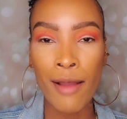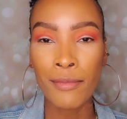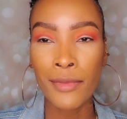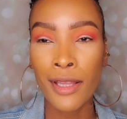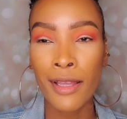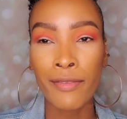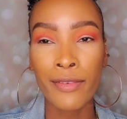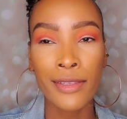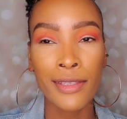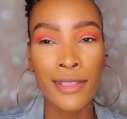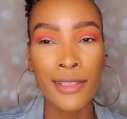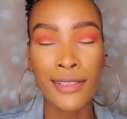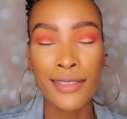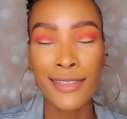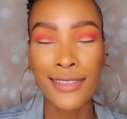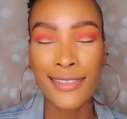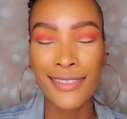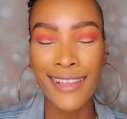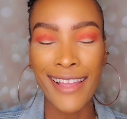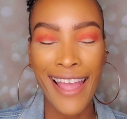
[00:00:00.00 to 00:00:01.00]
I'm loving
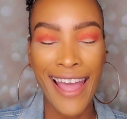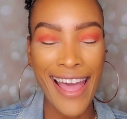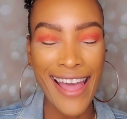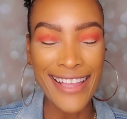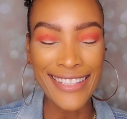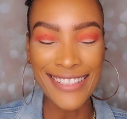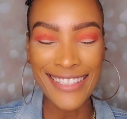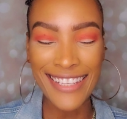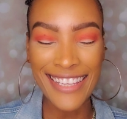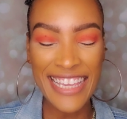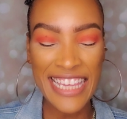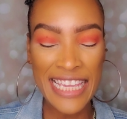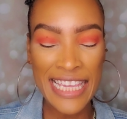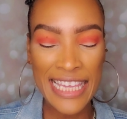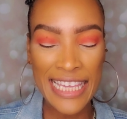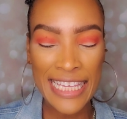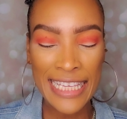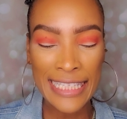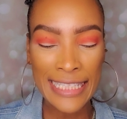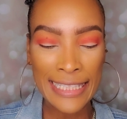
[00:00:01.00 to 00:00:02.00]
this as
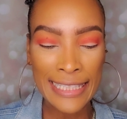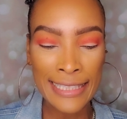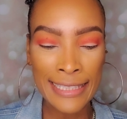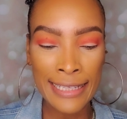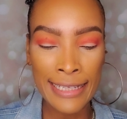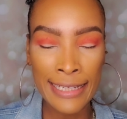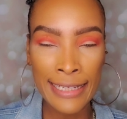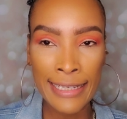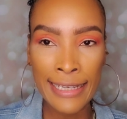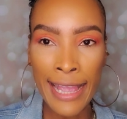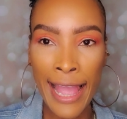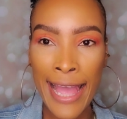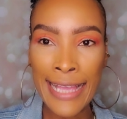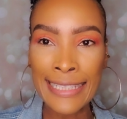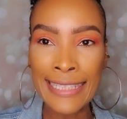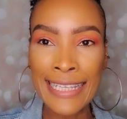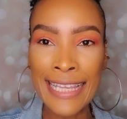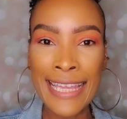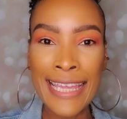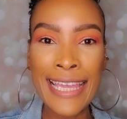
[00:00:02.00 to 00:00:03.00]
is.
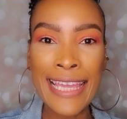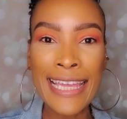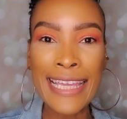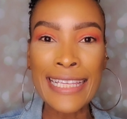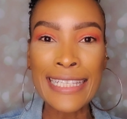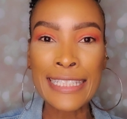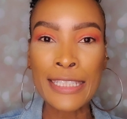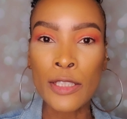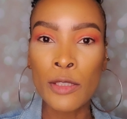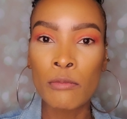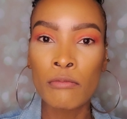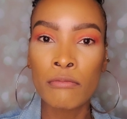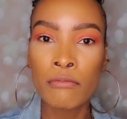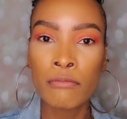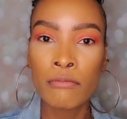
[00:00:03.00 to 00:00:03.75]
As is.